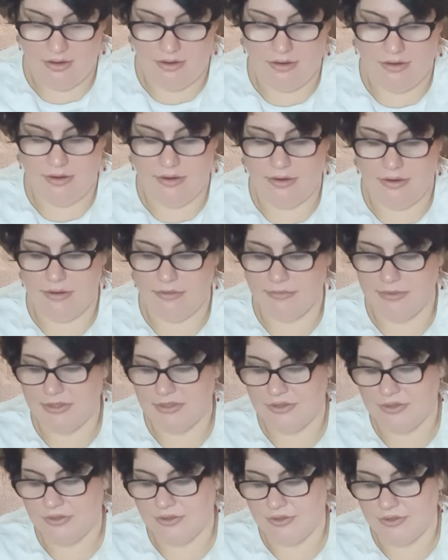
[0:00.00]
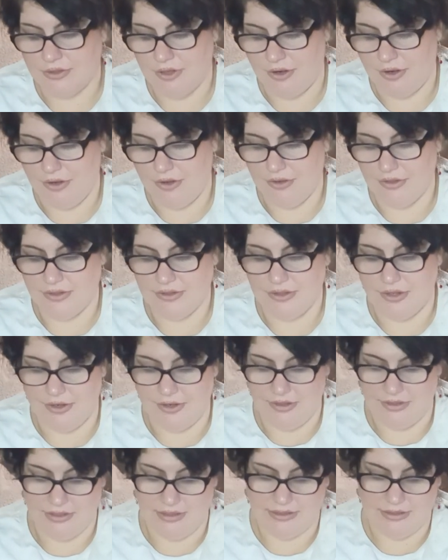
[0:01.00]
I am so
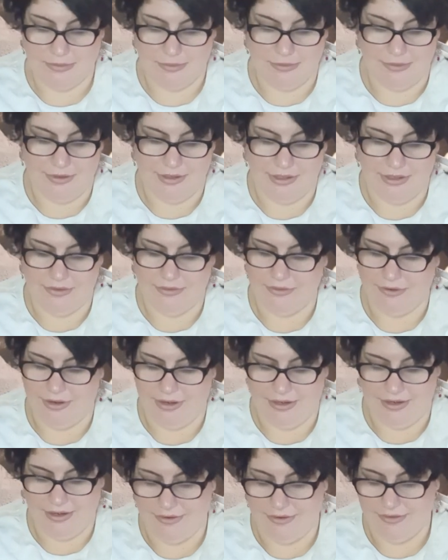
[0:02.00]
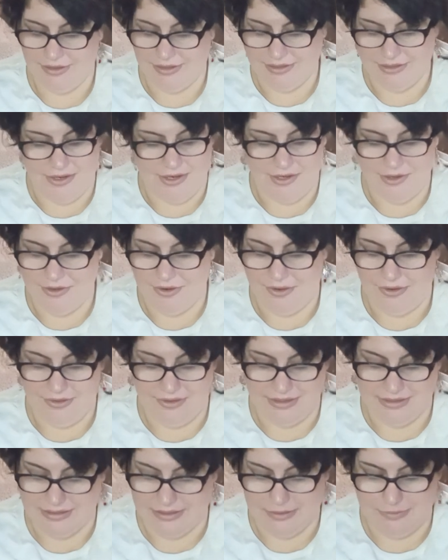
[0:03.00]
disappointed right because I know
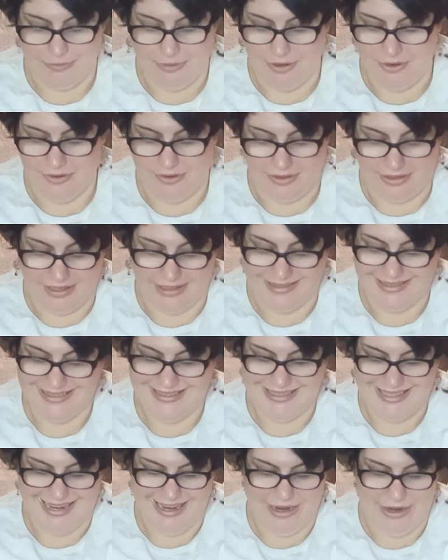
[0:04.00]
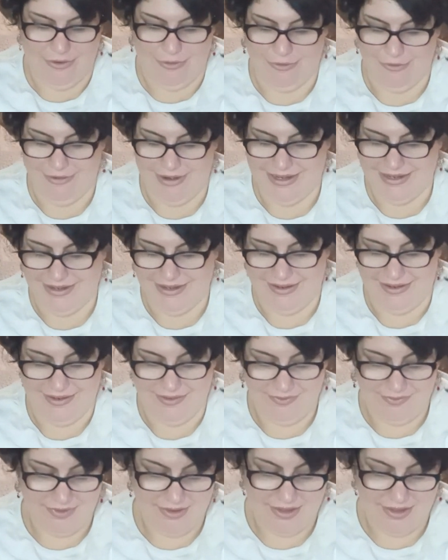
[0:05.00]
this is broke. I can see it already.